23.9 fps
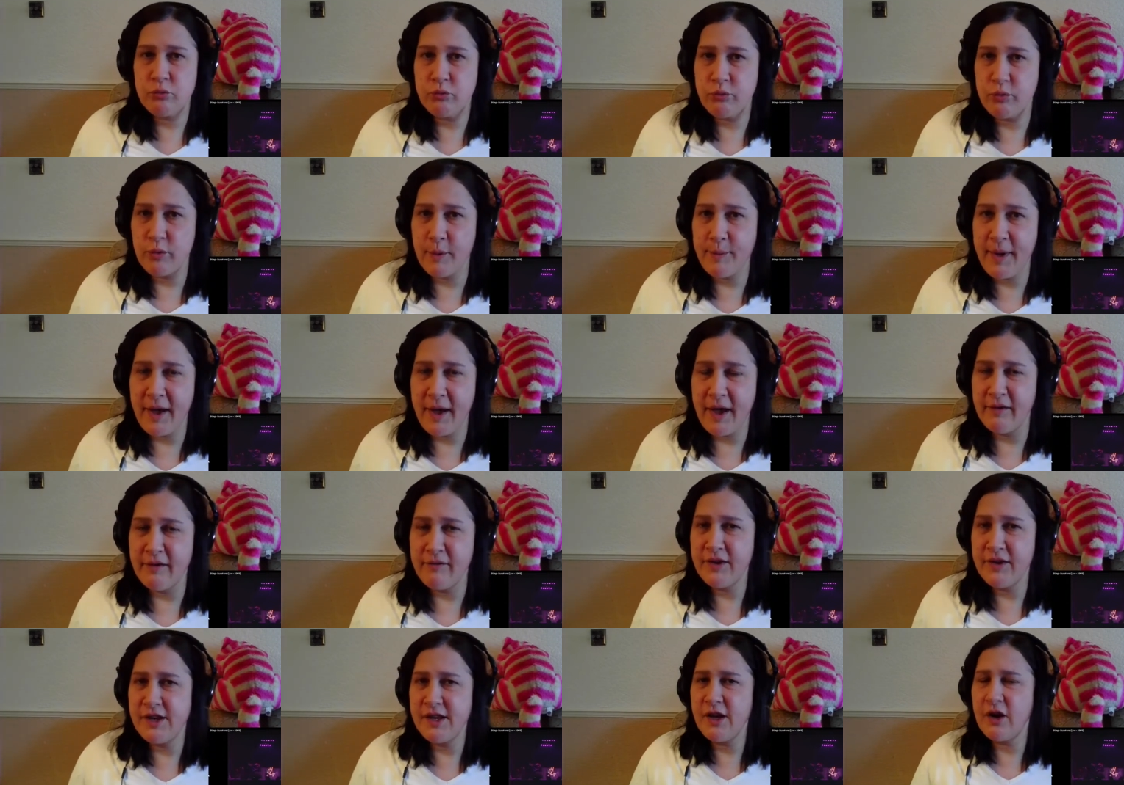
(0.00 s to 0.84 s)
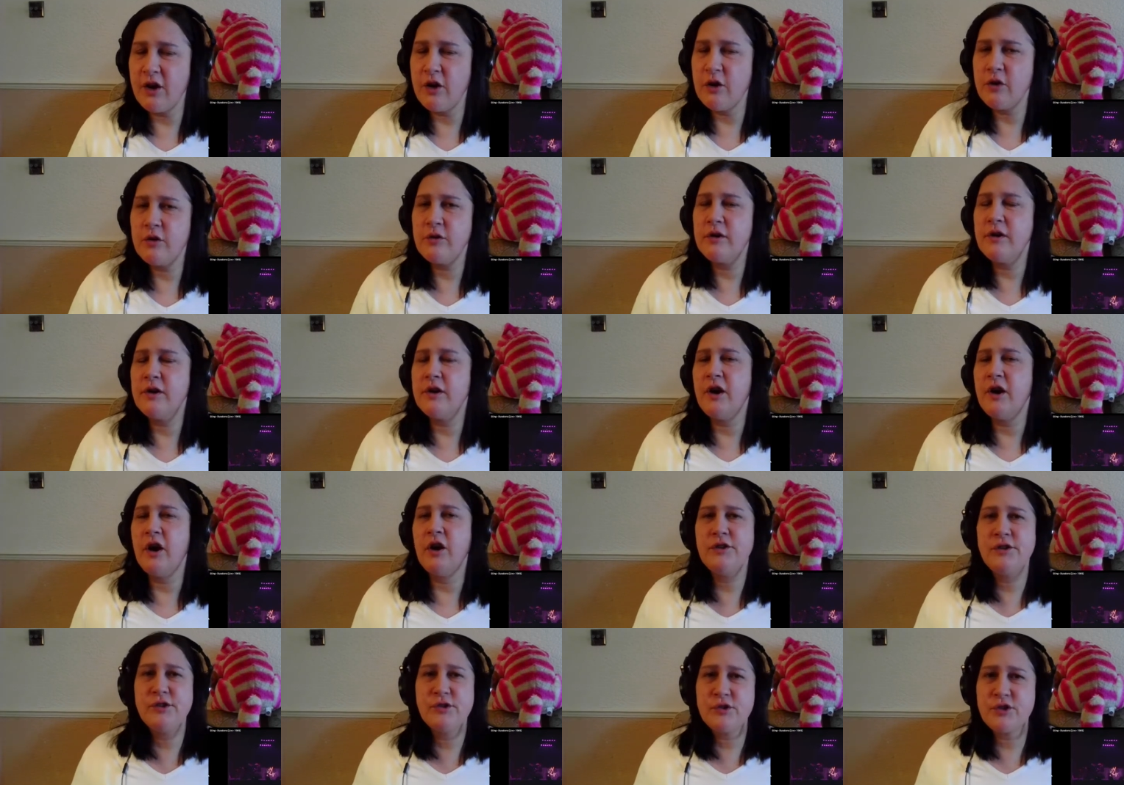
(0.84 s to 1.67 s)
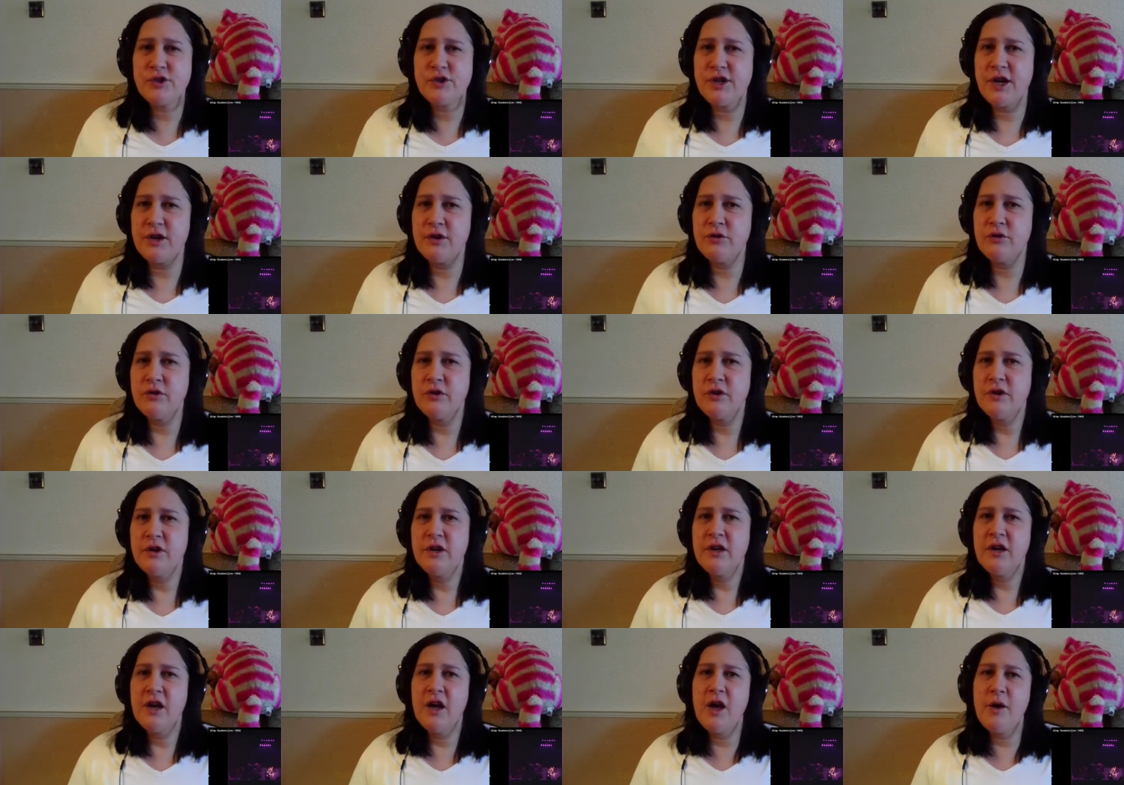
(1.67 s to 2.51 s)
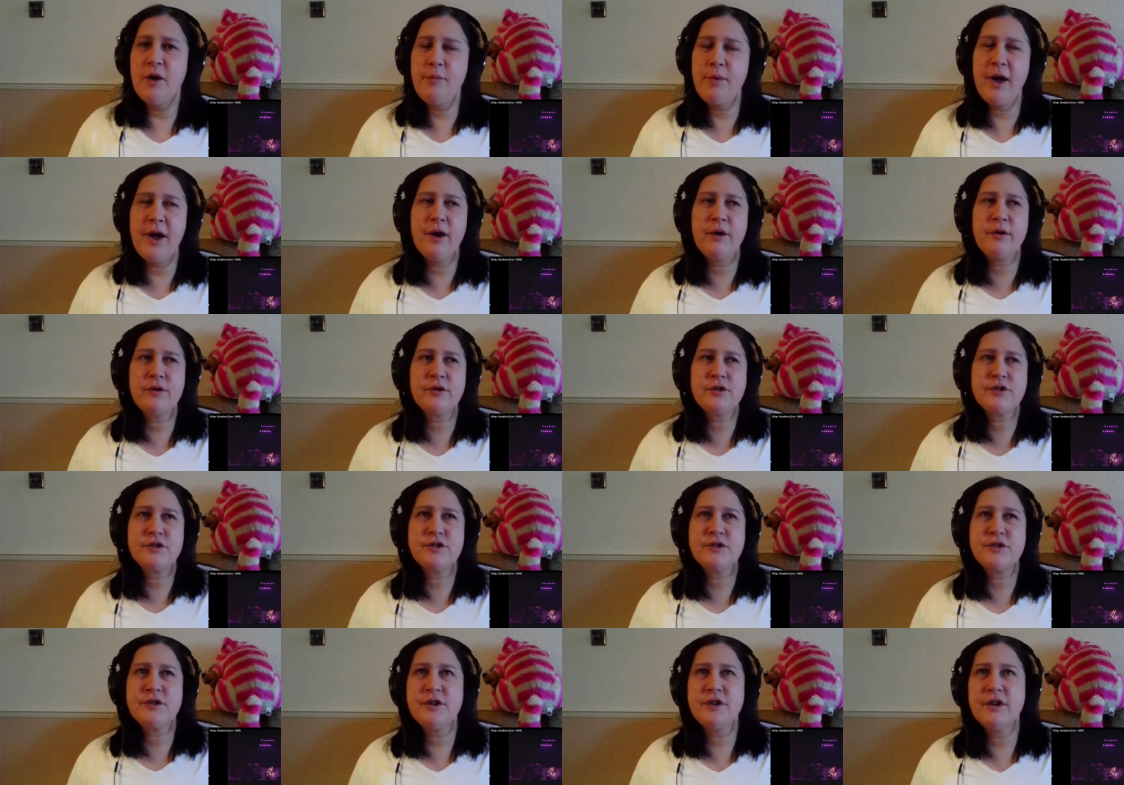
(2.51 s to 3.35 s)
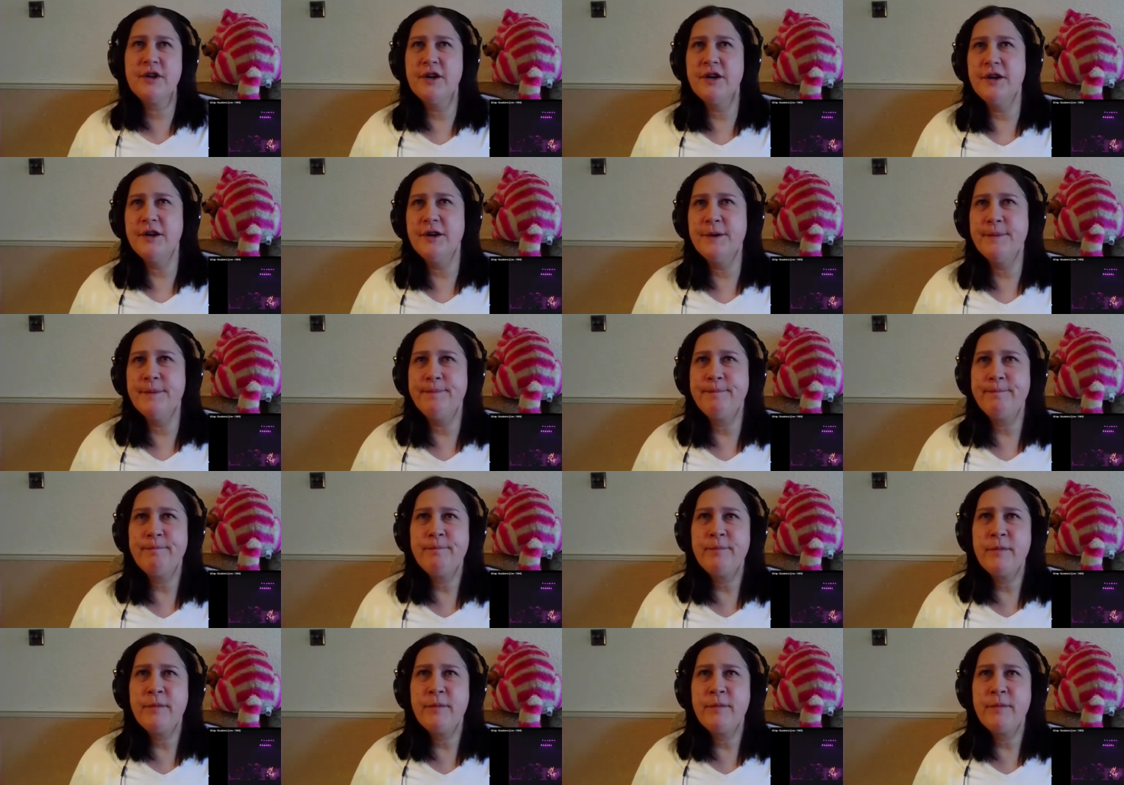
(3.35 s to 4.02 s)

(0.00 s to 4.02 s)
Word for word: about a video on your channel about um,